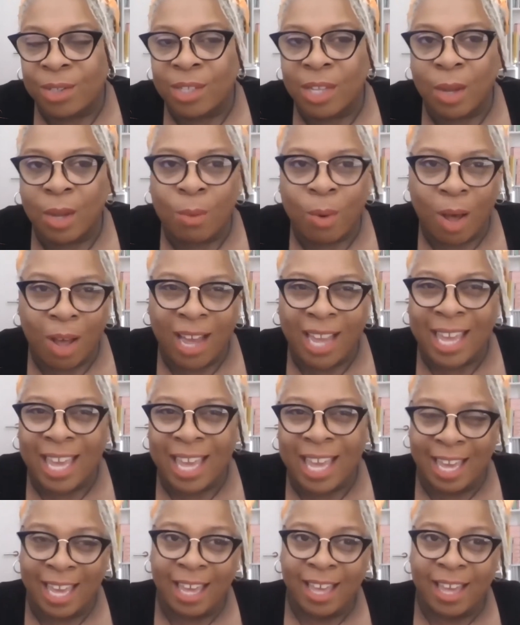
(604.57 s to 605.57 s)
So what I
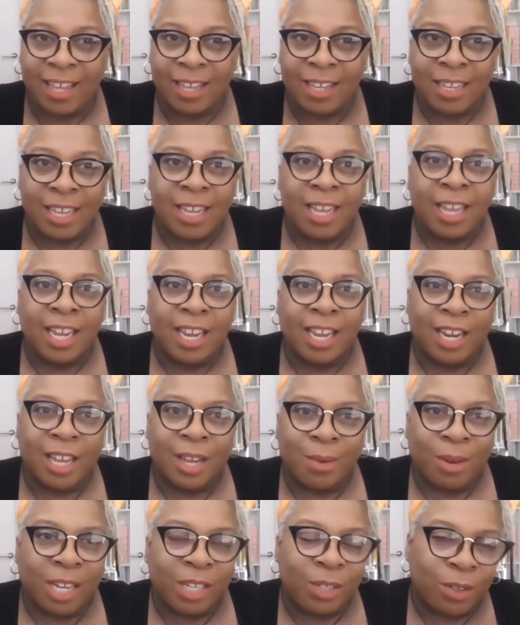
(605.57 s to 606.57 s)
hear, and
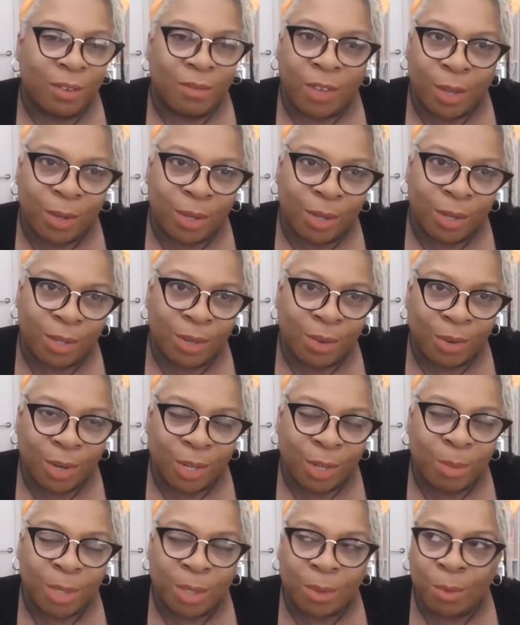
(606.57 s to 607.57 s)
I do focus
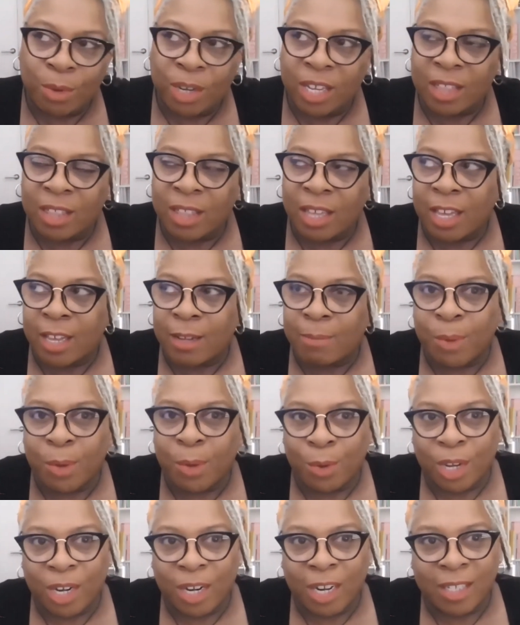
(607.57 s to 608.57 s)
groups with
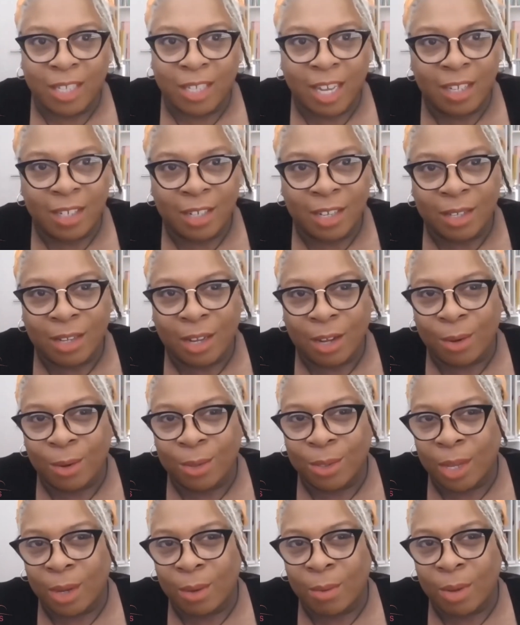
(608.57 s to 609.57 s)
organisations. I
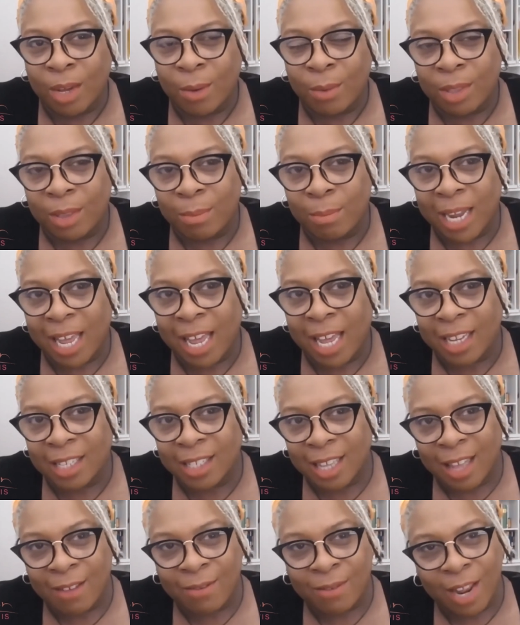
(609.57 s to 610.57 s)
also work with Black
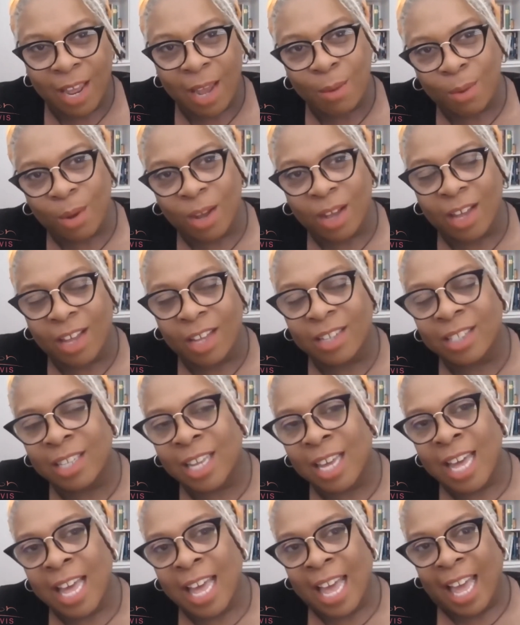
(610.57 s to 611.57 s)
staff networks.
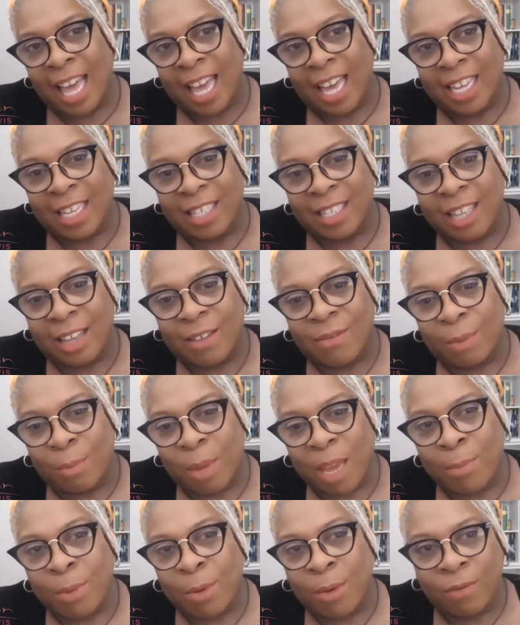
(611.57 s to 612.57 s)
Is that
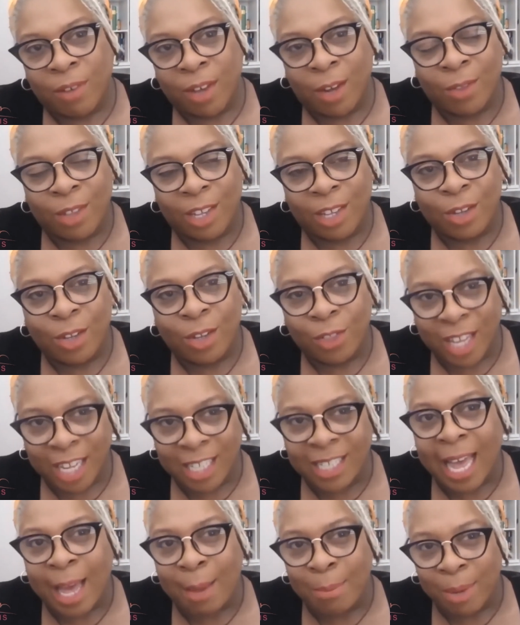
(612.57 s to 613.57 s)
people feel that
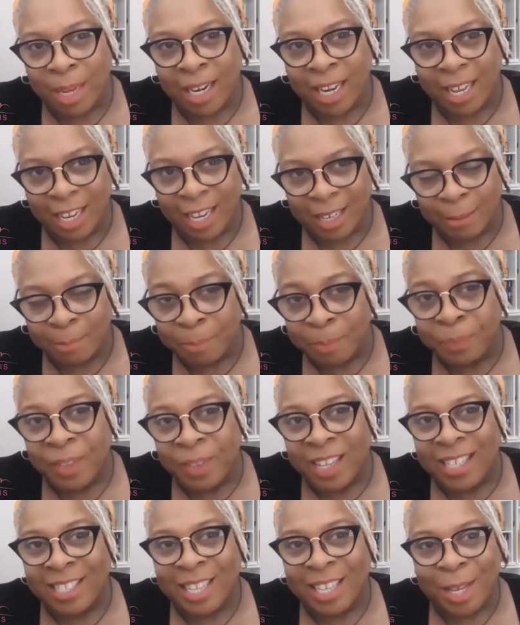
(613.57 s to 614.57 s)
nothing's happening.
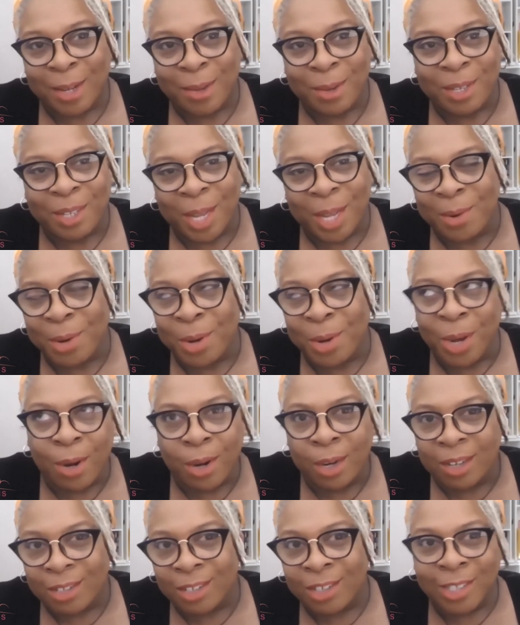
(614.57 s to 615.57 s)
So not
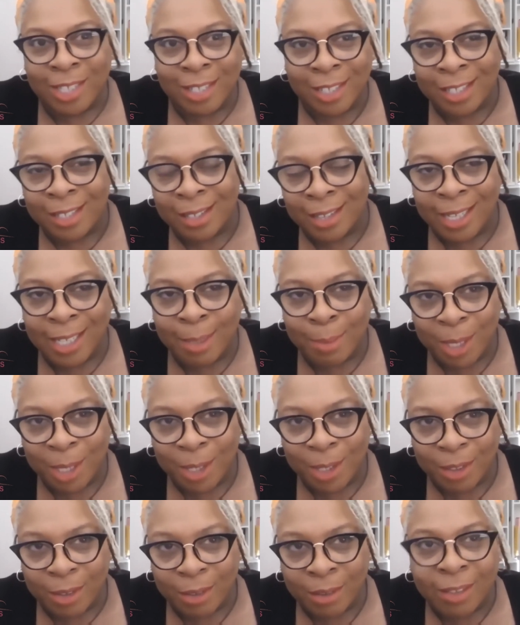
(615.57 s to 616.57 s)
only does justice need to be
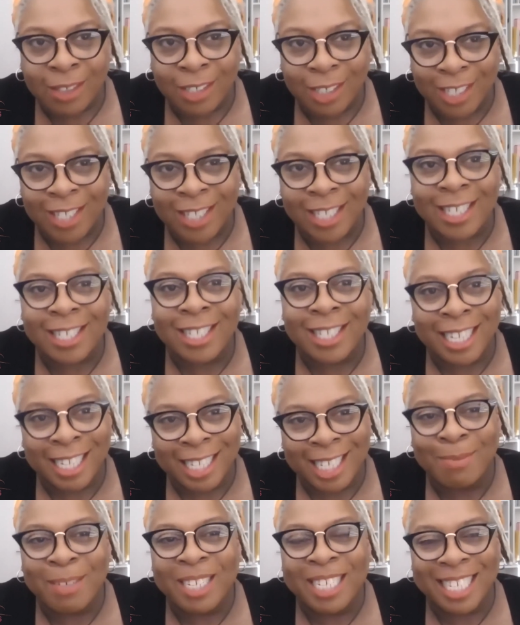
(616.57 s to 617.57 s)
done, justice
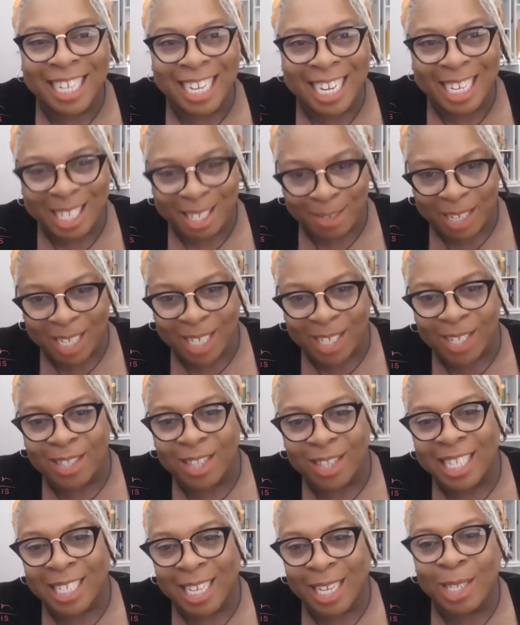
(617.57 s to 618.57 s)
needs to be seen to be done.
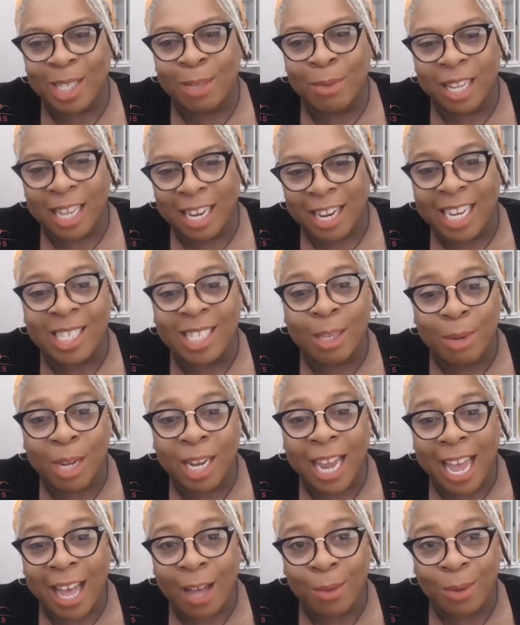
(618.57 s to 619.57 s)
There needs to be
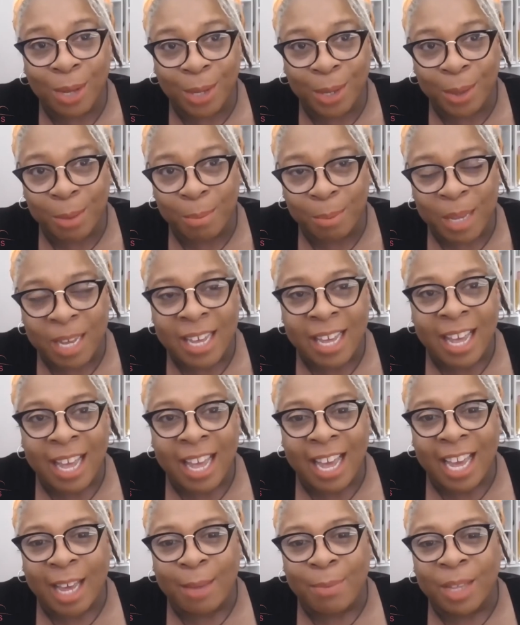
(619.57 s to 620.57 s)
an outcome,
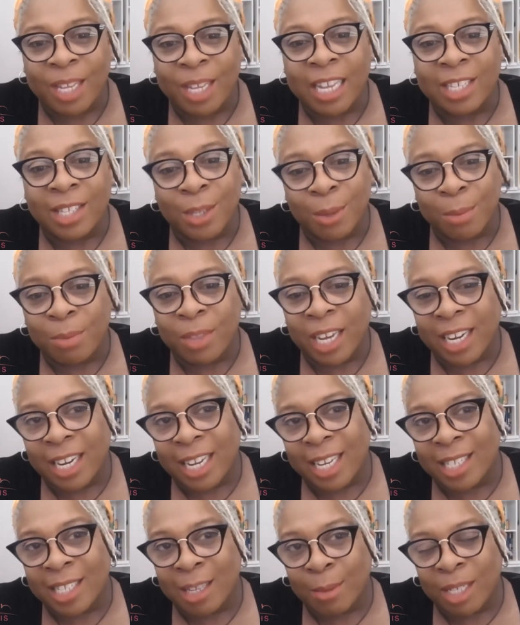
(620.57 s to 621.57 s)
and something
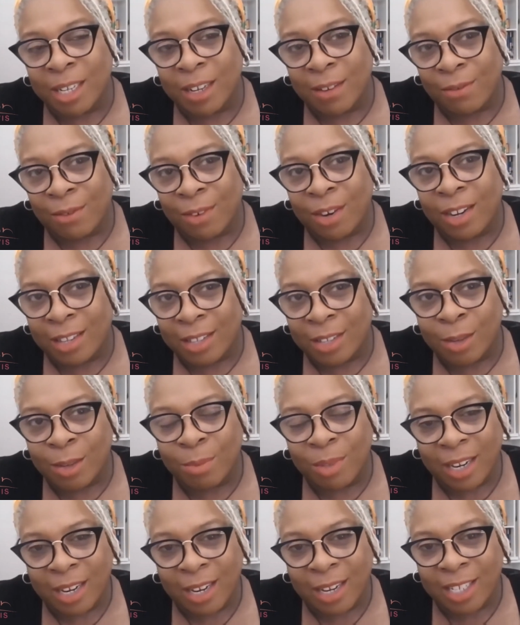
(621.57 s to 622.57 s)
needs to be different, and
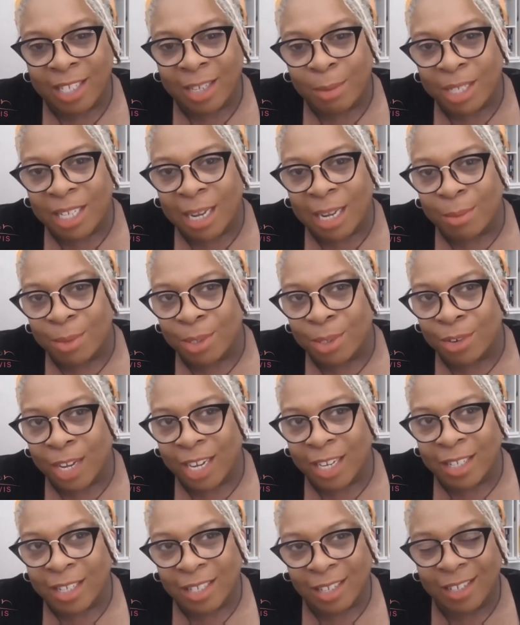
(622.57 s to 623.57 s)
something needs to be
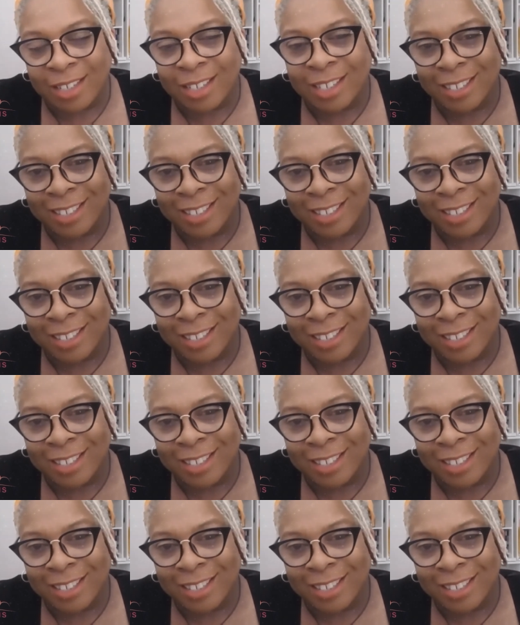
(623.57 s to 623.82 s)
demonstrated.